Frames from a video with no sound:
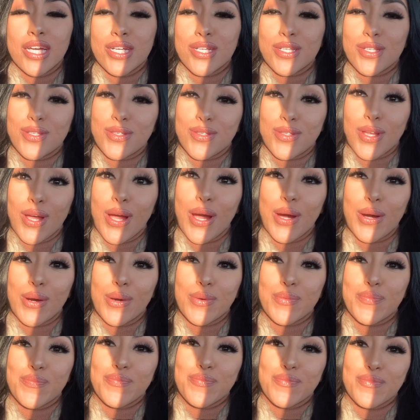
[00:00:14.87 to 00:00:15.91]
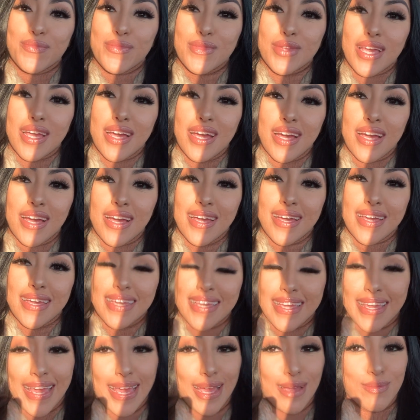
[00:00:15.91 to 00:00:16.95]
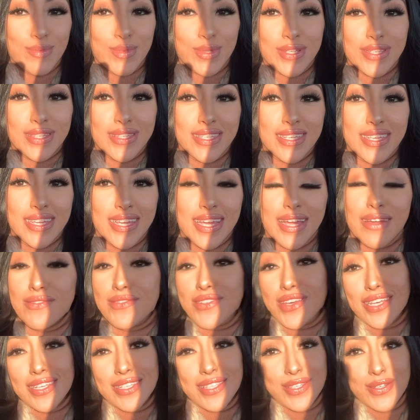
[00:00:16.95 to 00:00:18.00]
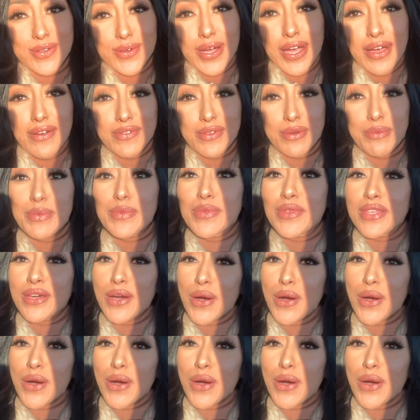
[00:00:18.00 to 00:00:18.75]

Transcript: So I came to see if they still have them.